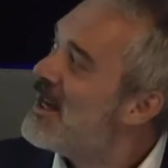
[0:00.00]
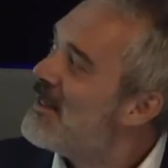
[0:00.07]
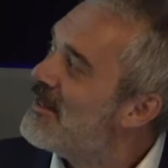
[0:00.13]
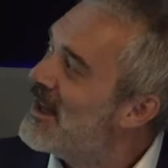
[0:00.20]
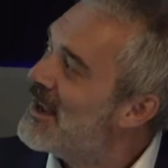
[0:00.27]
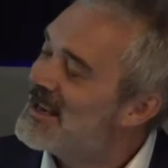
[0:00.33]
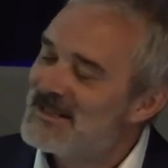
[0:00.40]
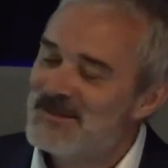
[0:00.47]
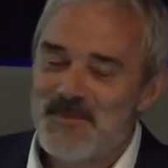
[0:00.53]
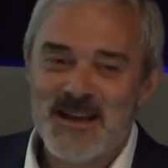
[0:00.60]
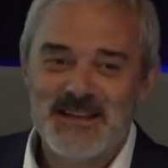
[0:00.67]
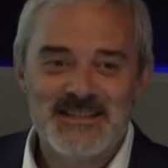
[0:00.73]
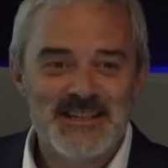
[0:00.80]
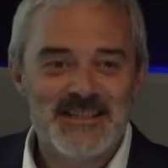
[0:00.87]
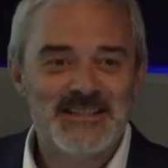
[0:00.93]
they
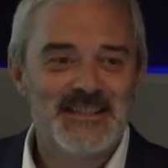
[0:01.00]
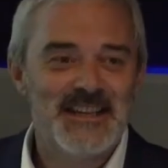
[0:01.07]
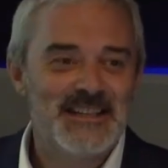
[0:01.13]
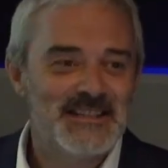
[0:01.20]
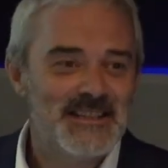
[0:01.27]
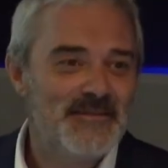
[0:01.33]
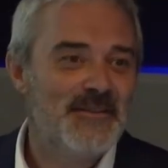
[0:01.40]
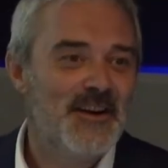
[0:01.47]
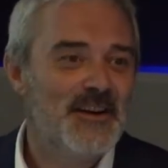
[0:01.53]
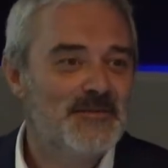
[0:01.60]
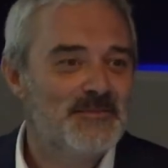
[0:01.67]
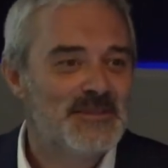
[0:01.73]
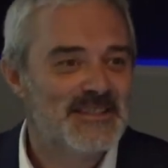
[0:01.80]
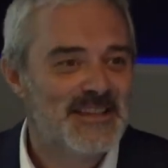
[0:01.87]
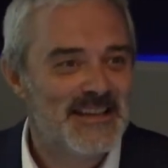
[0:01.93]
expected
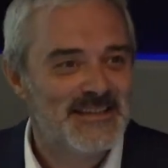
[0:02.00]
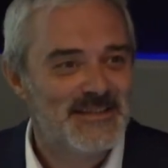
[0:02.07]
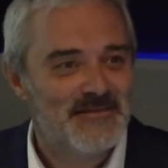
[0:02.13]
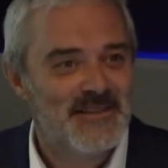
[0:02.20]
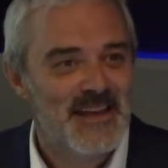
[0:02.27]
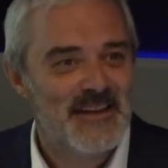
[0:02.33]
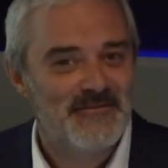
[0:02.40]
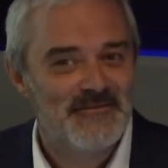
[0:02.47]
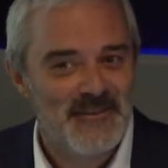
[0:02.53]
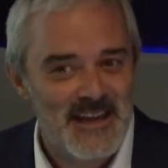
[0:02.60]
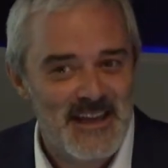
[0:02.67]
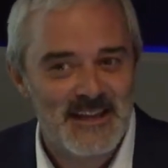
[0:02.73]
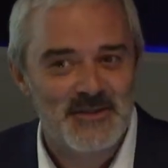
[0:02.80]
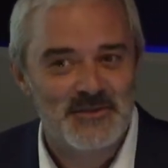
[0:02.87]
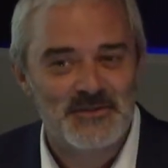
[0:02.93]
65% of their
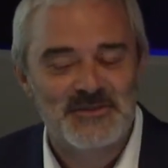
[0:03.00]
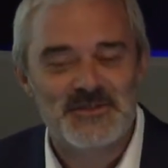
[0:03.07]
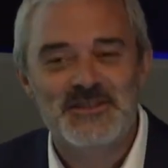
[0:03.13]
vehicles